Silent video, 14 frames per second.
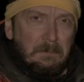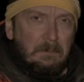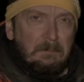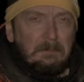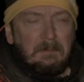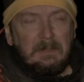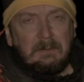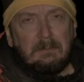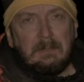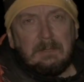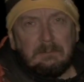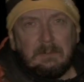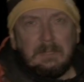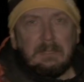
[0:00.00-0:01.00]
probably
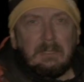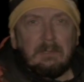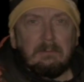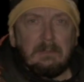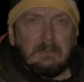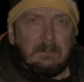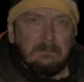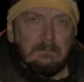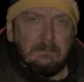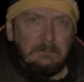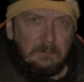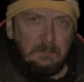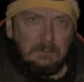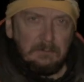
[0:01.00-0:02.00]
around 1 hour of
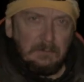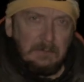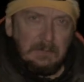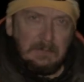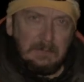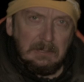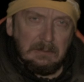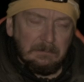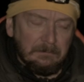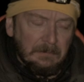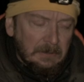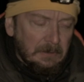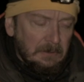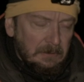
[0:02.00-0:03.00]
useful data
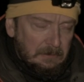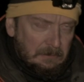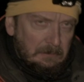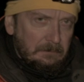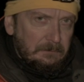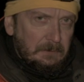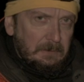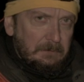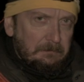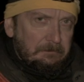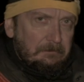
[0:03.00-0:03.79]
of the